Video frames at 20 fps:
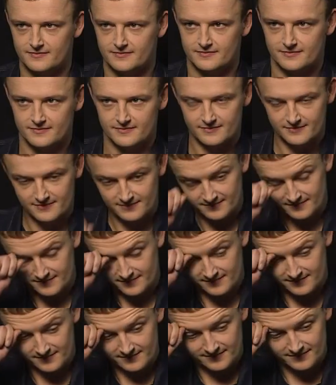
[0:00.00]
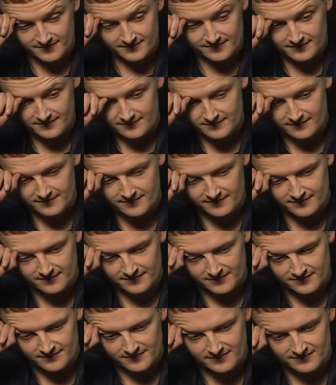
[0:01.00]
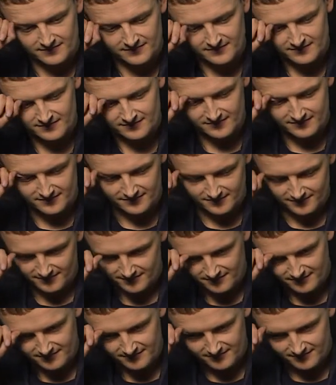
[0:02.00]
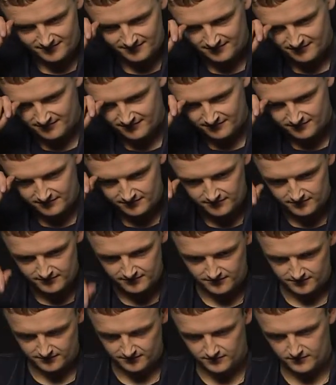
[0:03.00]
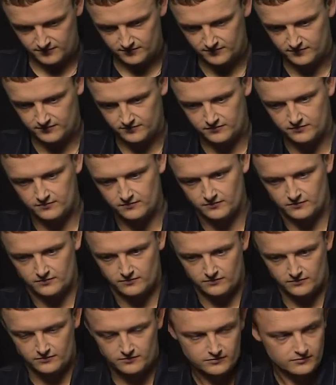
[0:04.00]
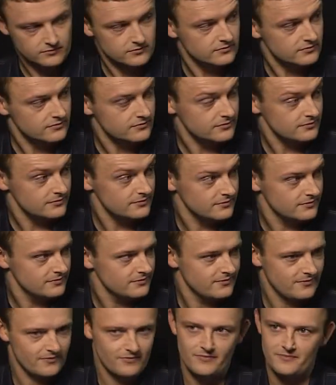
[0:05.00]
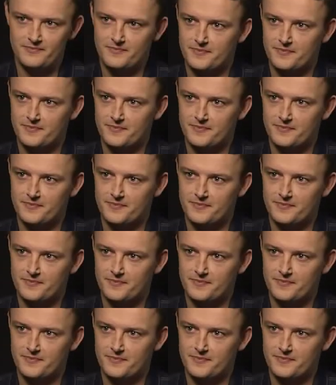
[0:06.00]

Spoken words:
[no speech]